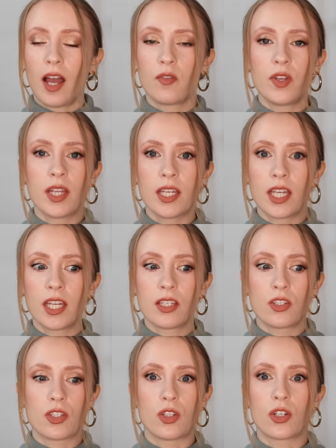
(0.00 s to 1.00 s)
I feel like it
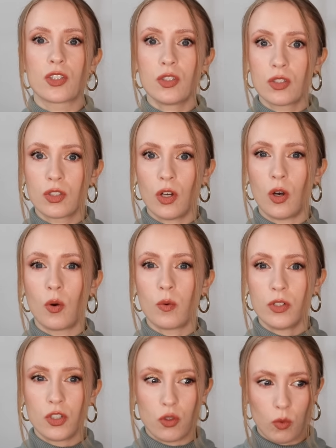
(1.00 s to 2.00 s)
just looks
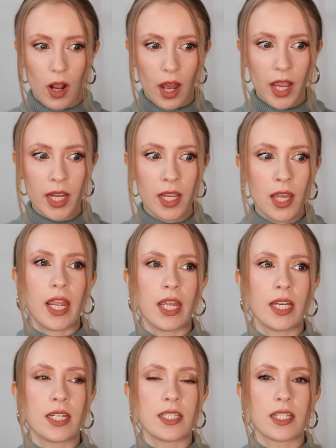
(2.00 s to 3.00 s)
so dry
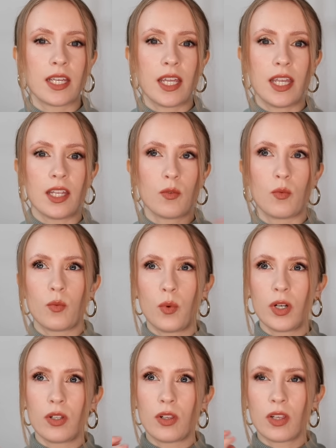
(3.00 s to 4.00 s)
and it
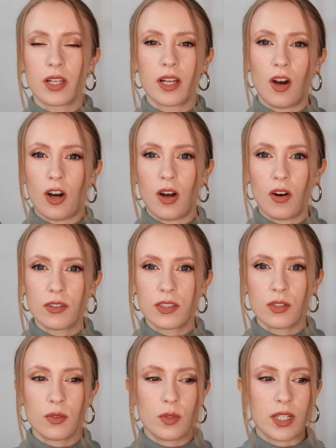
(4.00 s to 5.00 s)
will
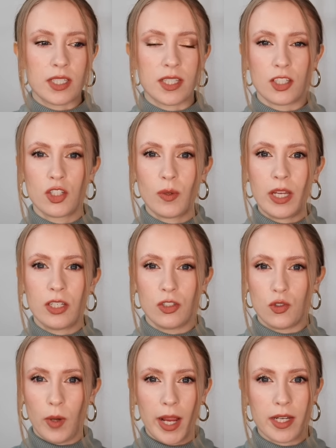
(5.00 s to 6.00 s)
also accentuate
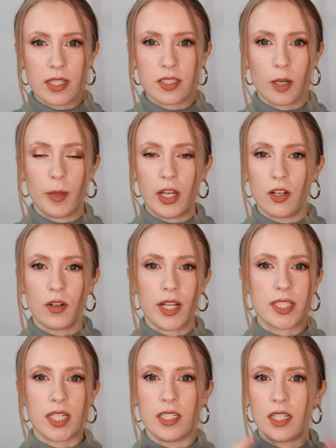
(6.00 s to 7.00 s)
dryness on my under
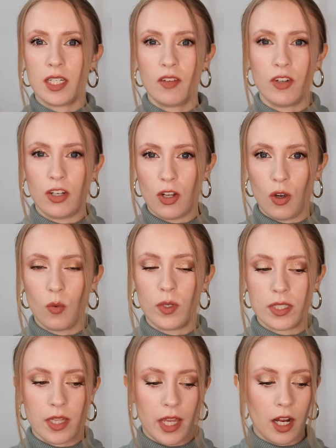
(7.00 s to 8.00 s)
eyes that I didn't even know
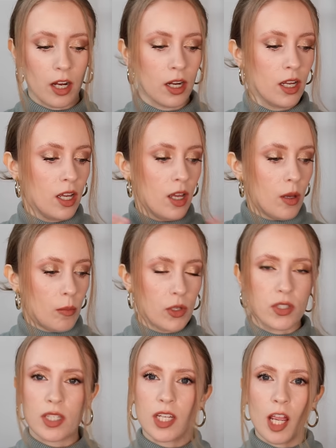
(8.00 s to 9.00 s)
was there.
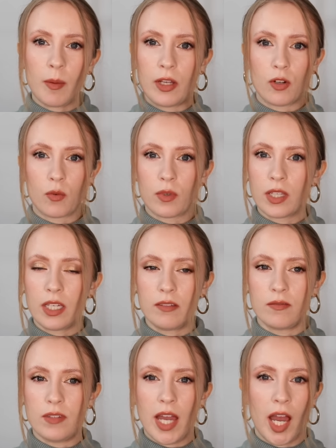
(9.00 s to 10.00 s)
Most of the time I don't
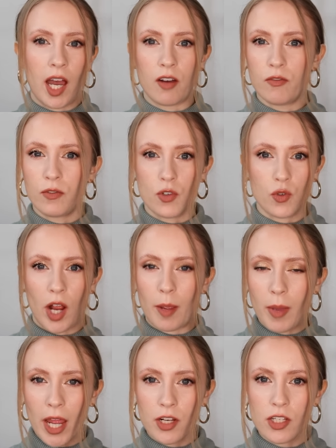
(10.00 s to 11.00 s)
really have dry
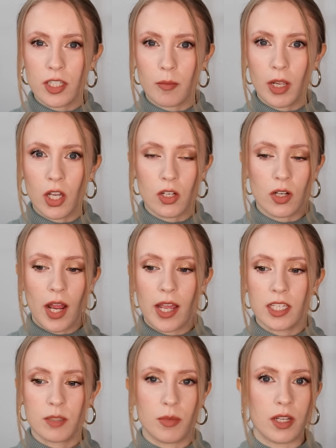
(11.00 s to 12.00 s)
patches on my under
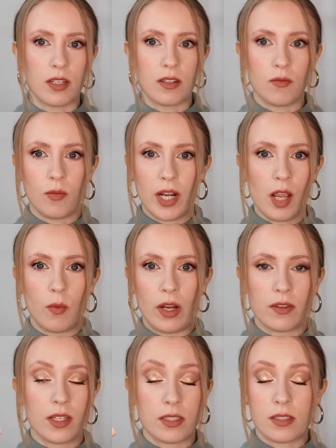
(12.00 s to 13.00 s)
eyes, but when I
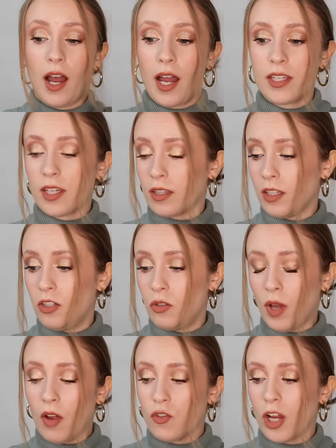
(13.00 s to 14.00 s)
wear this, I suddenly
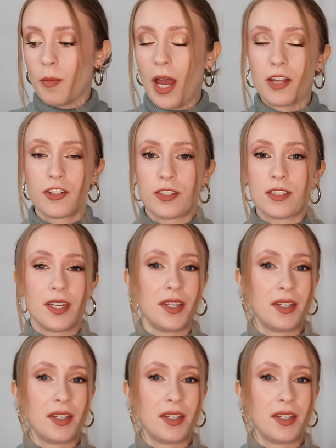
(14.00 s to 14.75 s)
do have dry patches.